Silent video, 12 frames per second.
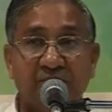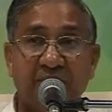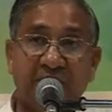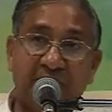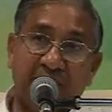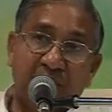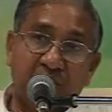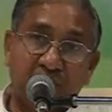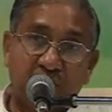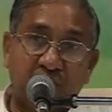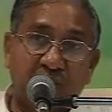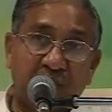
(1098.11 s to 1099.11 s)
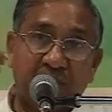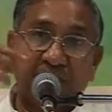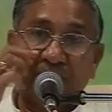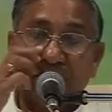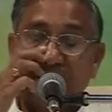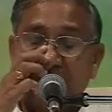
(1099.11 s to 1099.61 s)
party used to
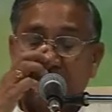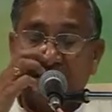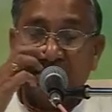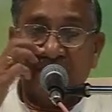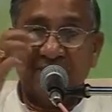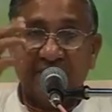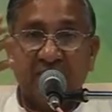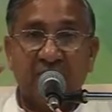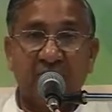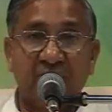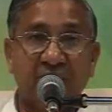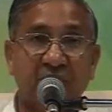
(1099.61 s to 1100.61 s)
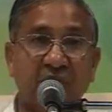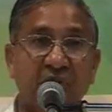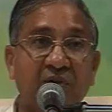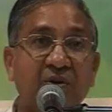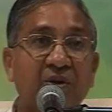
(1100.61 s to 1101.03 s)
come and as now we all